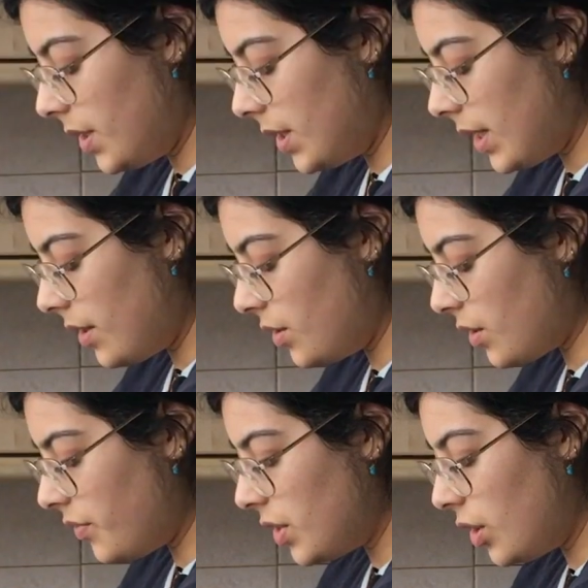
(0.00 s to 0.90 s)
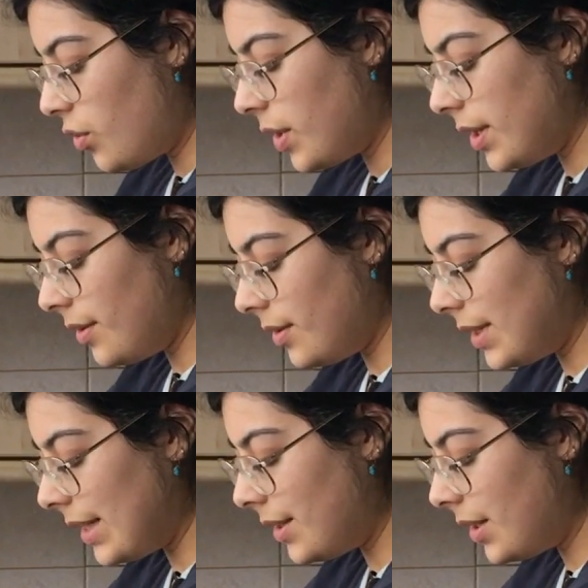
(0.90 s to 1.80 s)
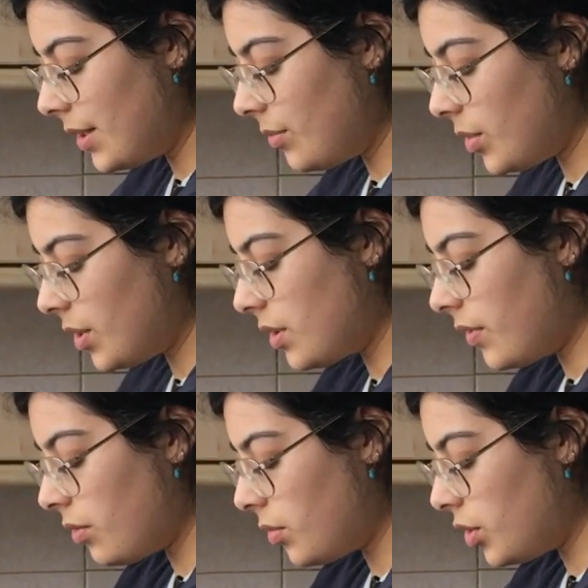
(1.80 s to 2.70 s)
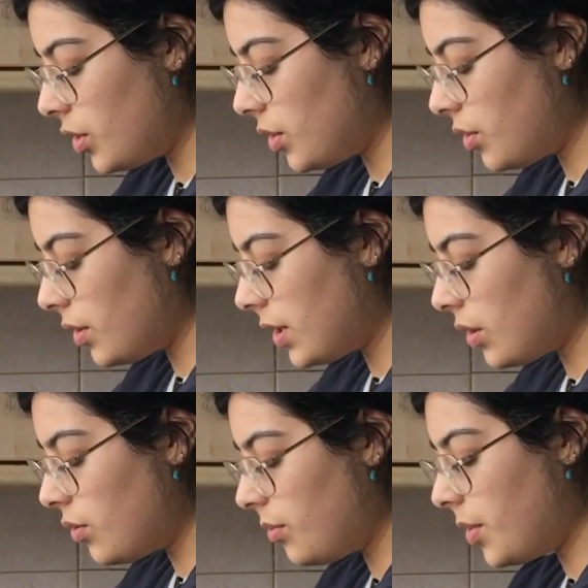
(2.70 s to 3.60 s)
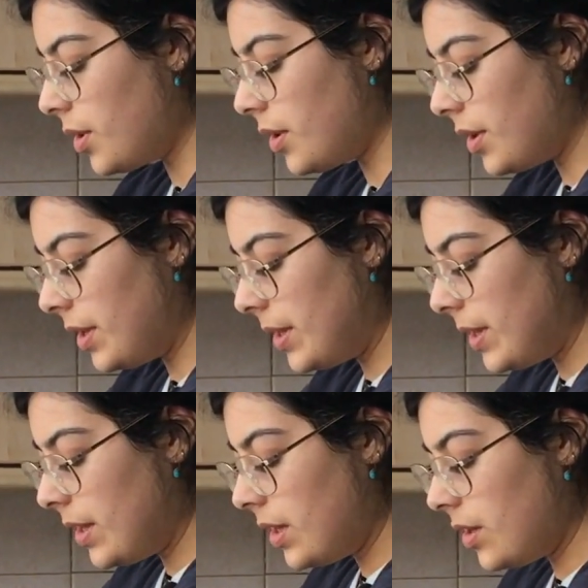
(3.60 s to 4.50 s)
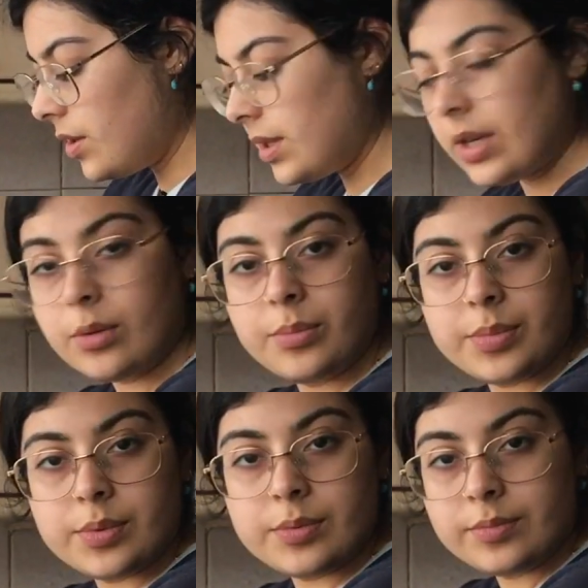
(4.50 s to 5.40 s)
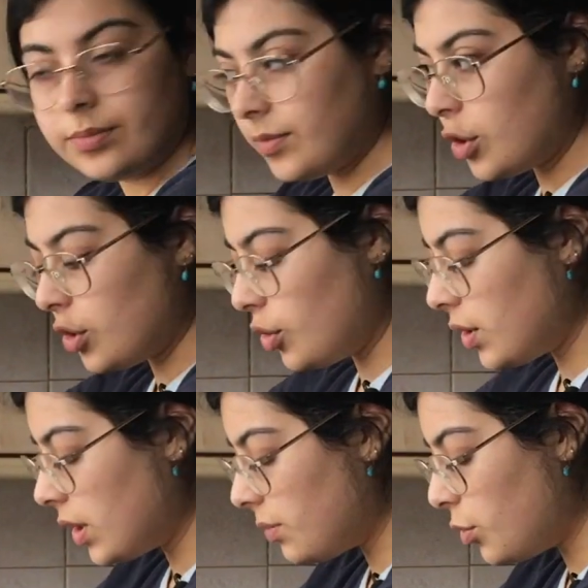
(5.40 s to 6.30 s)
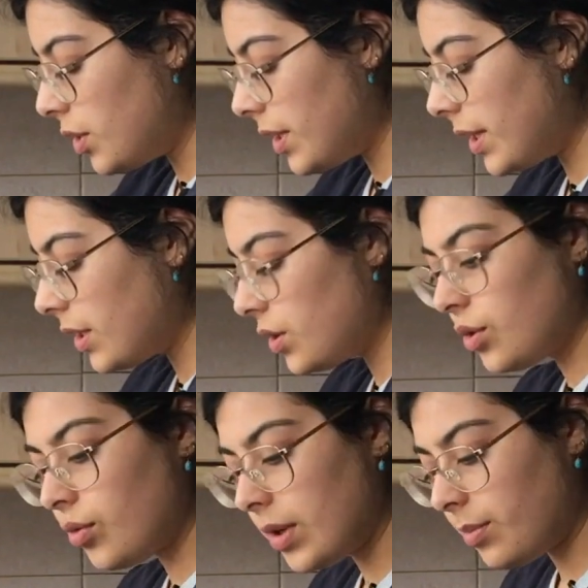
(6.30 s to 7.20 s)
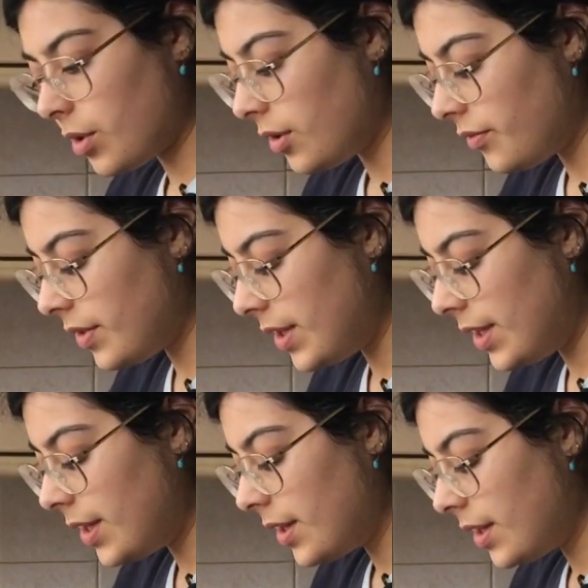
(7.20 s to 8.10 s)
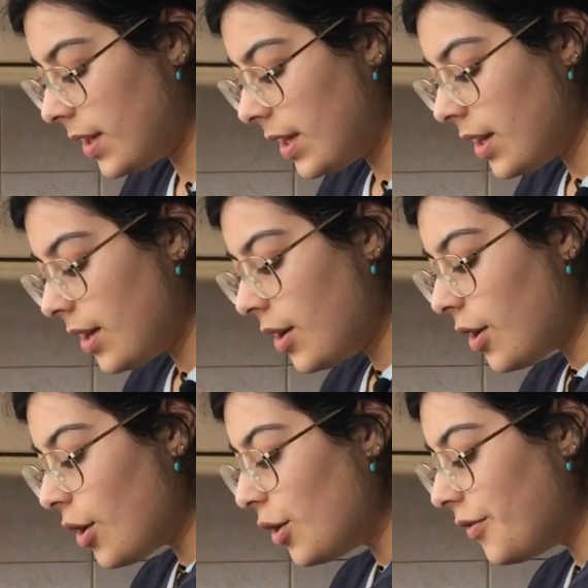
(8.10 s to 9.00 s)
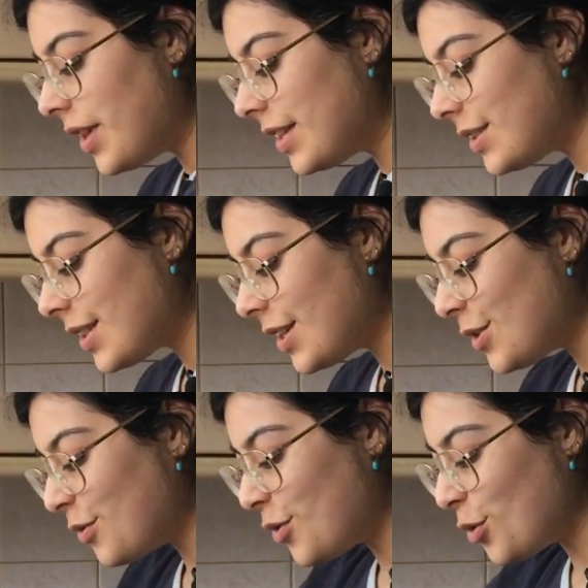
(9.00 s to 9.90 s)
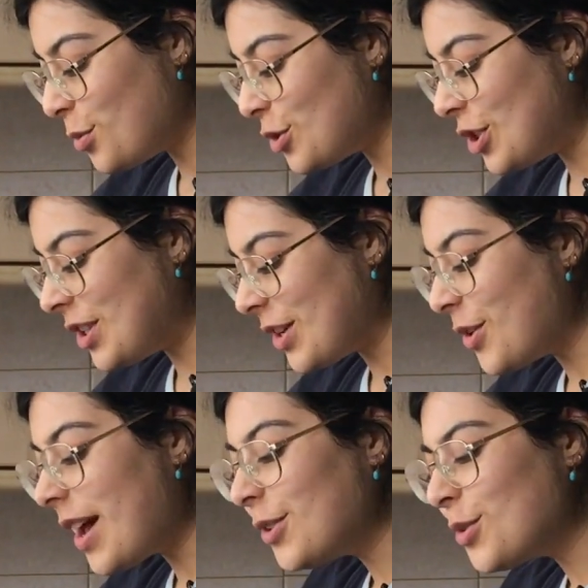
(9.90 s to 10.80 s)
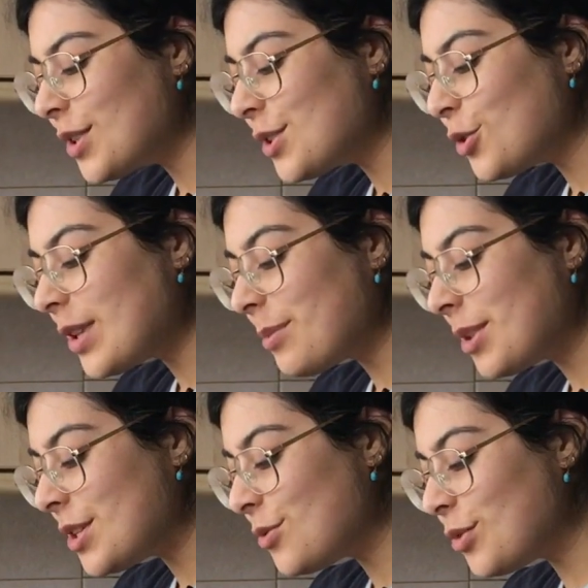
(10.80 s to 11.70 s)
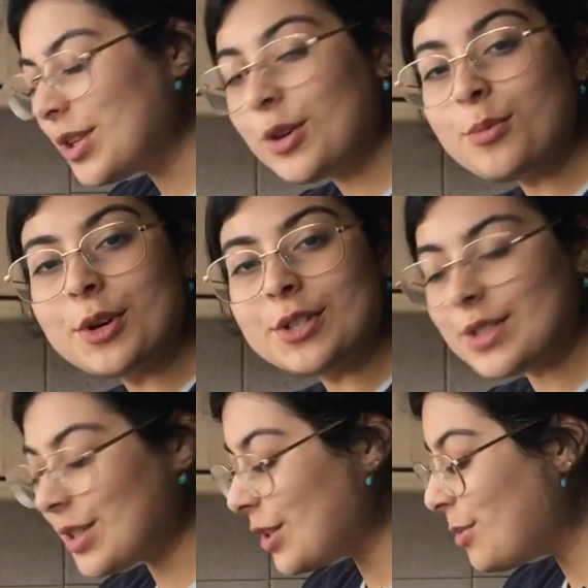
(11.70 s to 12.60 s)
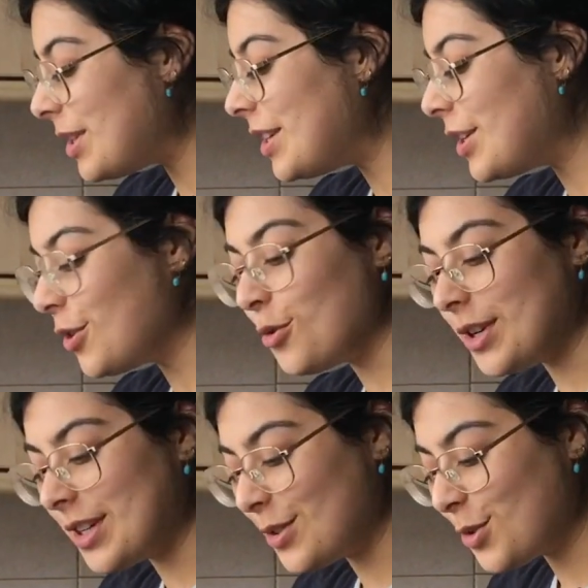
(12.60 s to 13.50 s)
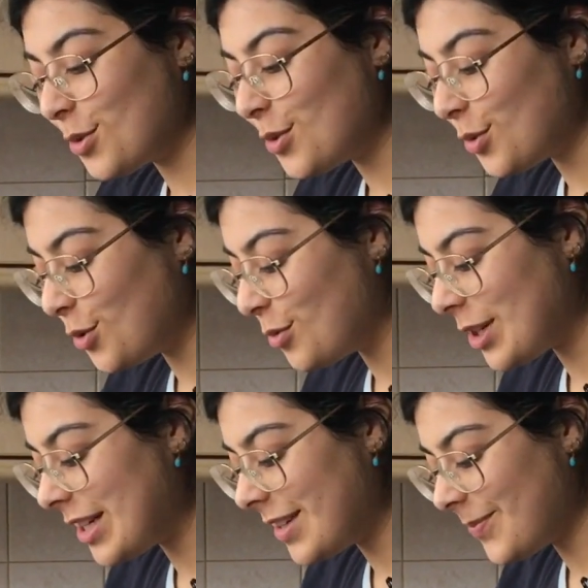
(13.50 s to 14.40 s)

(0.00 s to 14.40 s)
skin is obviously quite delicate because of how much it's cooked down, but it does help just using a spoon to kind of scrape all of the insides of the aubergine out. I know it doesn't look that pleasant right now, but it's gonna be great, so don't you worry.